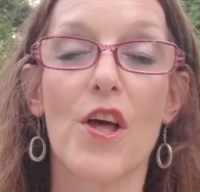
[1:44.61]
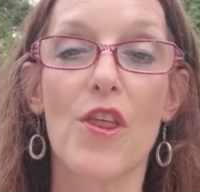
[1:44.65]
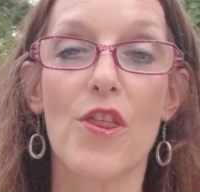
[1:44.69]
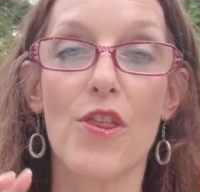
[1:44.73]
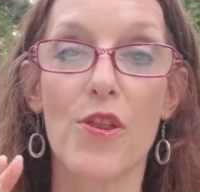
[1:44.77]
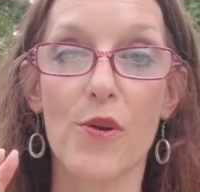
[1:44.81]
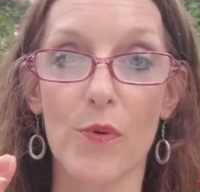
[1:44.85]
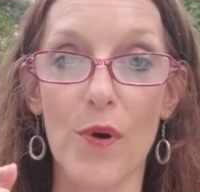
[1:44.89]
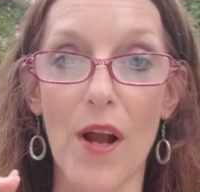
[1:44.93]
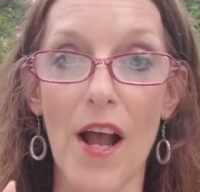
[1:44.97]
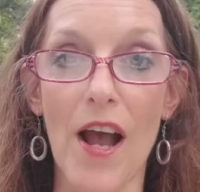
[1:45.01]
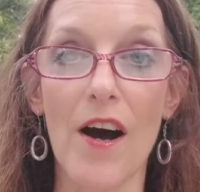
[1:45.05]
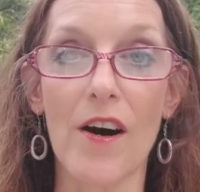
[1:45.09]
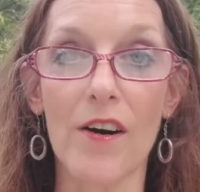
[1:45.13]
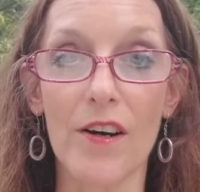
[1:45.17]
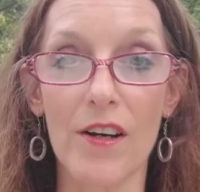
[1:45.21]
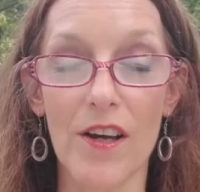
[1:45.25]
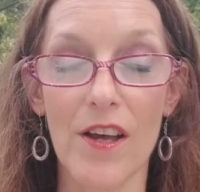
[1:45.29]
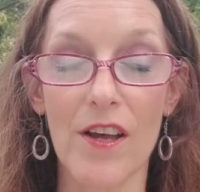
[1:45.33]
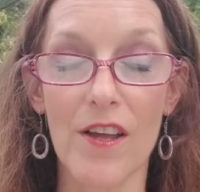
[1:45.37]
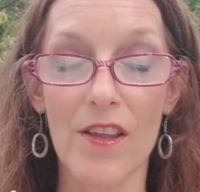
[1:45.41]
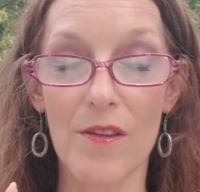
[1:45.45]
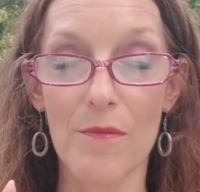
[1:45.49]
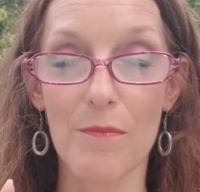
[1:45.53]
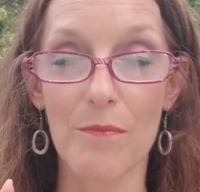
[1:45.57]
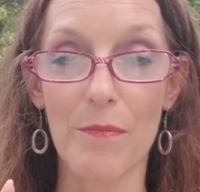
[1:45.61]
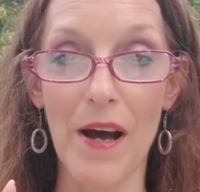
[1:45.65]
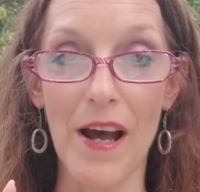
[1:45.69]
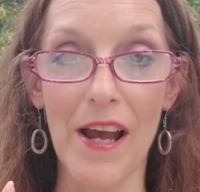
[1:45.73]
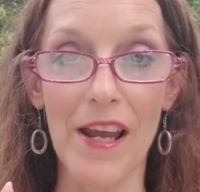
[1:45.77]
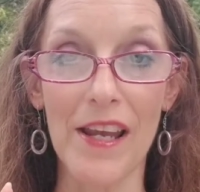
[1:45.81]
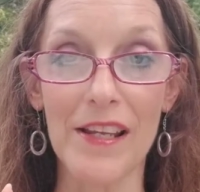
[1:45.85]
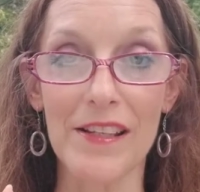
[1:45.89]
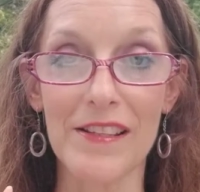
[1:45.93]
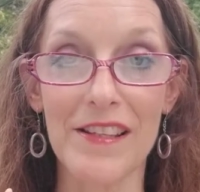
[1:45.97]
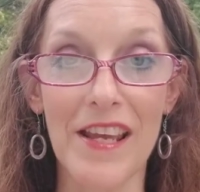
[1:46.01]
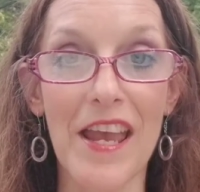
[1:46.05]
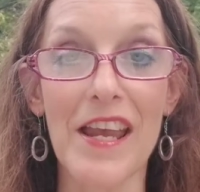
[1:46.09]
throughout
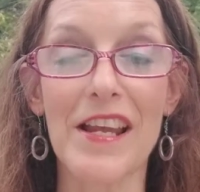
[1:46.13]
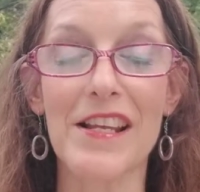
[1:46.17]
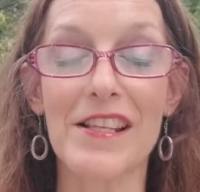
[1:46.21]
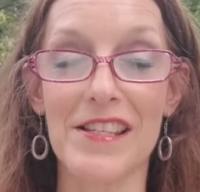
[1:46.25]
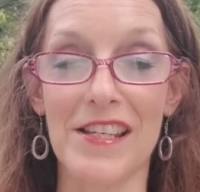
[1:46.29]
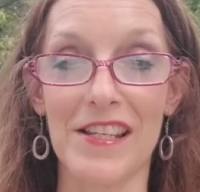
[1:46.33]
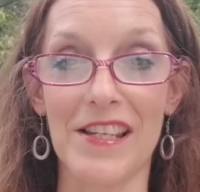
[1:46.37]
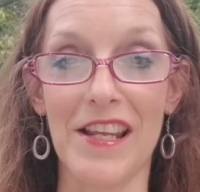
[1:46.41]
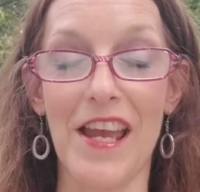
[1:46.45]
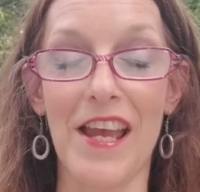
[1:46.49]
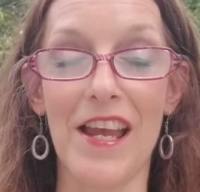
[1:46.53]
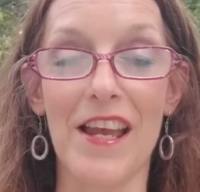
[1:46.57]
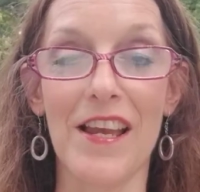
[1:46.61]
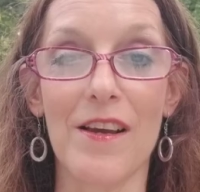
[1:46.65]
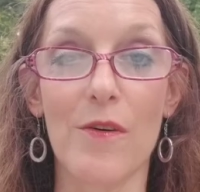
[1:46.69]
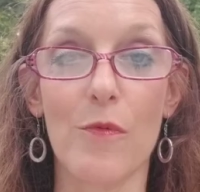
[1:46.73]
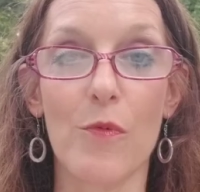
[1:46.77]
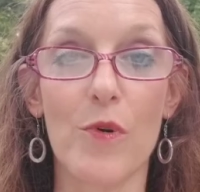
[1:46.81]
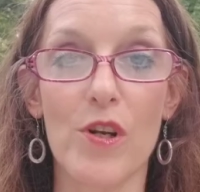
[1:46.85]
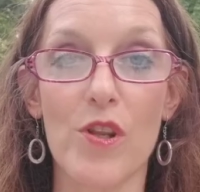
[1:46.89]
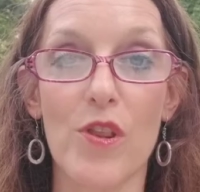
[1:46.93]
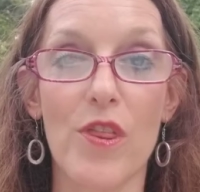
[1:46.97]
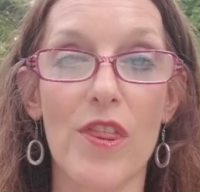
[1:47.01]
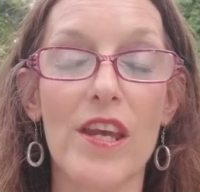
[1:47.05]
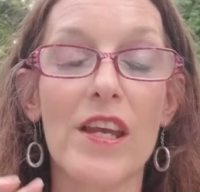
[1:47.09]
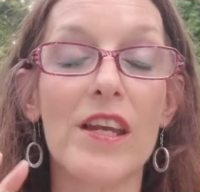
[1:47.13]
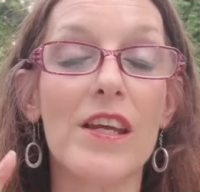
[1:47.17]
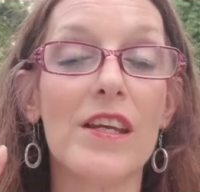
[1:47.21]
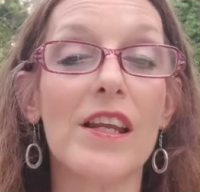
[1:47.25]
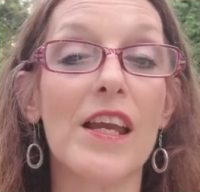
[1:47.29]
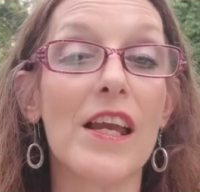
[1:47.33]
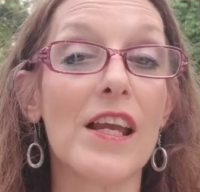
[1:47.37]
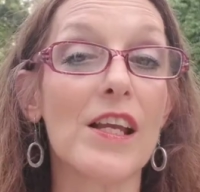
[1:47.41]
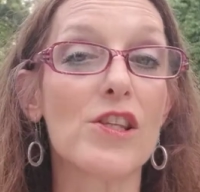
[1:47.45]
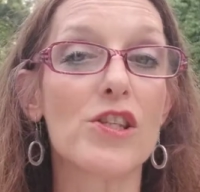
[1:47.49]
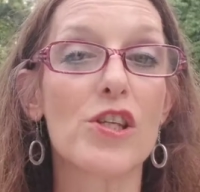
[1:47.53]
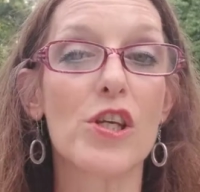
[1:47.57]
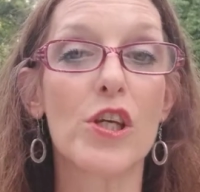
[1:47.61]
my day today within
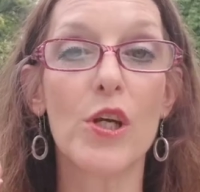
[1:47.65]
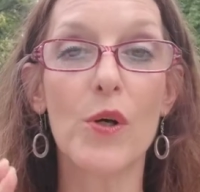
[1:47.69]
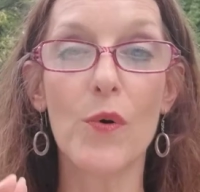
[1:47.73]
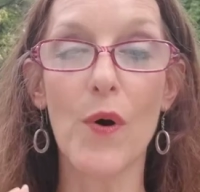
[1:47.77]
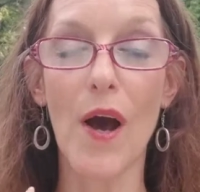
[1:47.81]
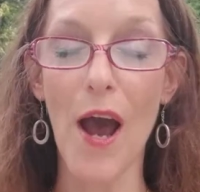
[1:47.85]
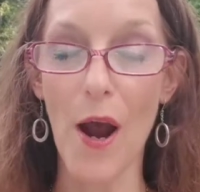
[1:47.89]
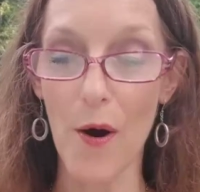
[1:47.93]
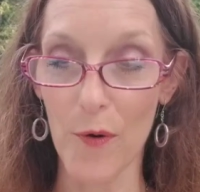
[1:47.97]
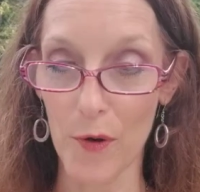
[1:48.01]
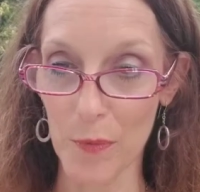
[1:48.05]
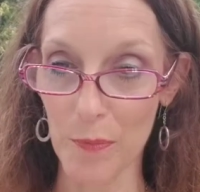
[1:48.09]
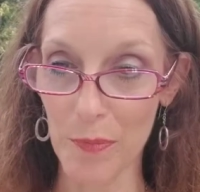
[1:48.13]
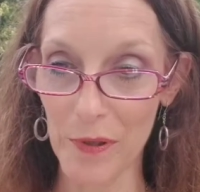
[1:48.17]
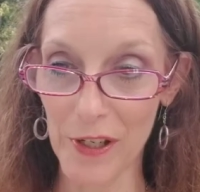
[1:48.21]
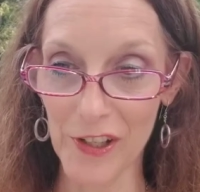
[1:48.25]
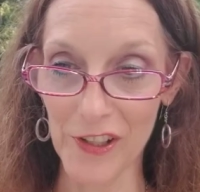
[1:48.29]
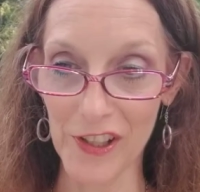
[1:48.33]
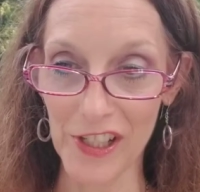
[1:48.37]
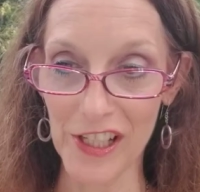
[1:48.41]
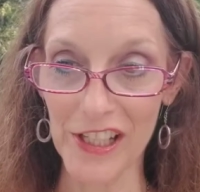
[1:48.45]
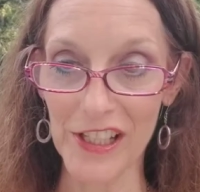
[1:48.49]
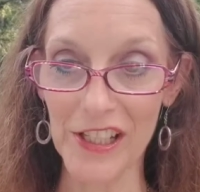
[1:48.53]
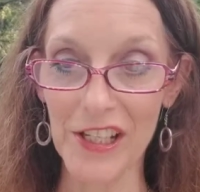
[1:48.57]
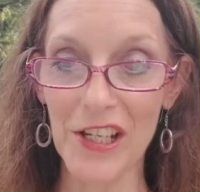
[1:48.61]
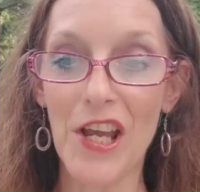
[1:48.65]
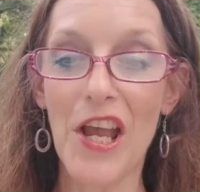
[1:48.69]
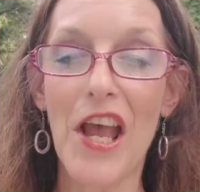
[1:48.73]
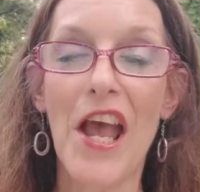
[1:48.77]
a 2-hour period,